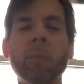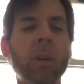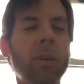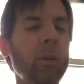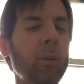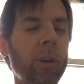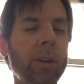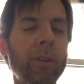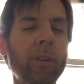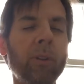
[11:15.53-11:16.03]

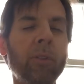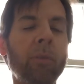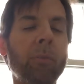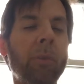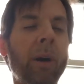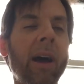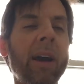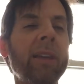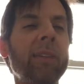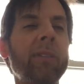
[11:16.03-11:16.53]
You can use
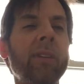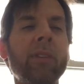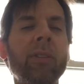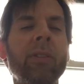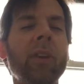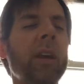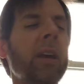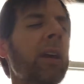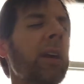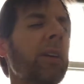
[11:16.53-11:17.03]

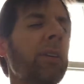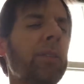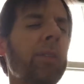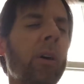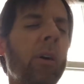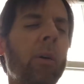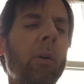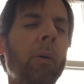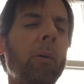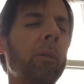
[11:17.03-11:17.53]
spices.
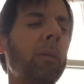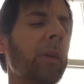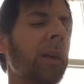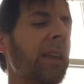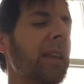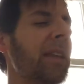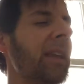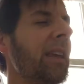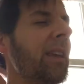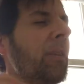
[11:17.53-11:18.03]
So
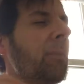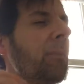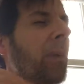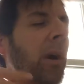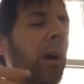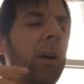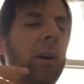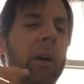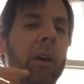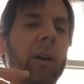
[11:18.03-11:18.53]
in these
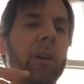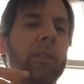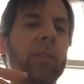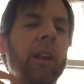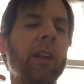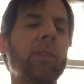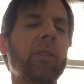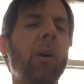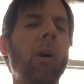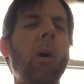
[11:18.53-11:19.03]
burgers,
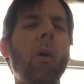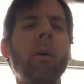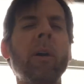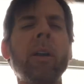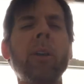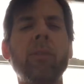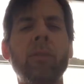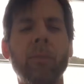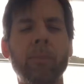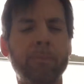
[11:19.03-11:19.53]
it's
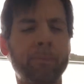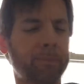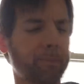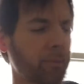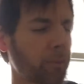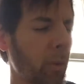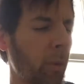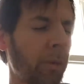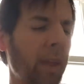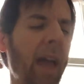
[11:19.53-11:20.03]
always,
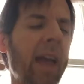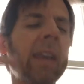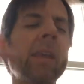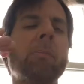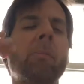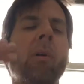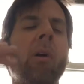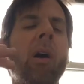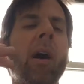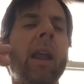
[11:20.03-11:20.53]
with
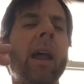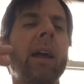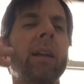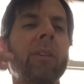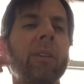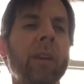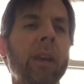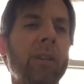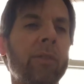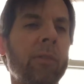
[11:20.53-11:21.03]
any
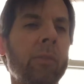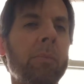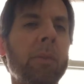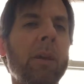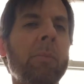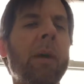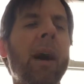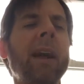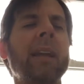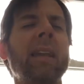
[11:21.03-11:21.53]
product, it should
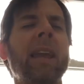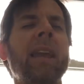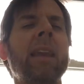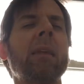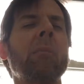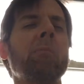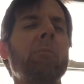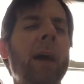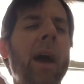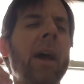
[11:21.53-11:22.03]
be about
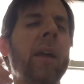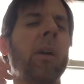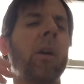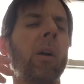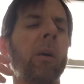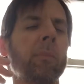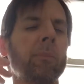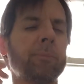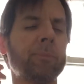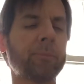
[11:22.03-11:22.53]
getting
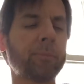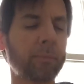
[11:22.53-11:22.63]
better.